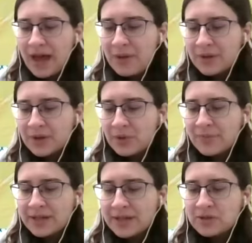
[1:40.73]
And we don't
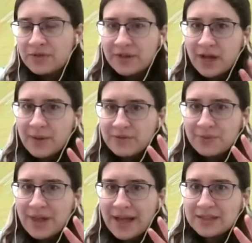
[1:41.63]
mix two different kinds of
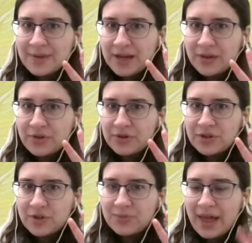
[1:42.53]
plants to make a
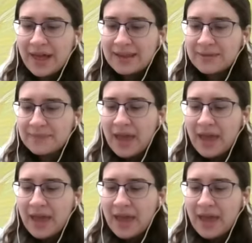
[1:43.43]
third new plant.